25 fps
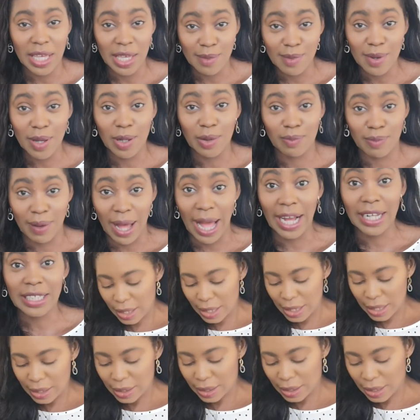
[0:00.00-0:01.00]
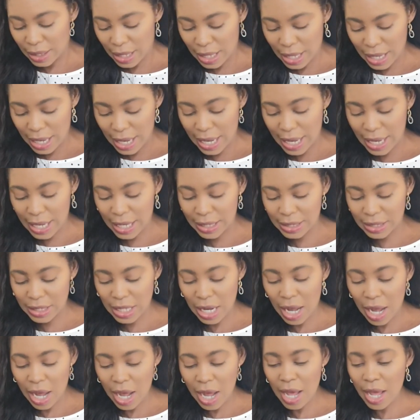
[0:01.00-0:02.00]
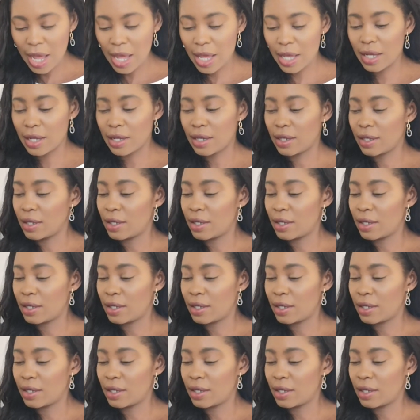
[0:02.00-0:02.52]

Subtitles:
email back, and okay,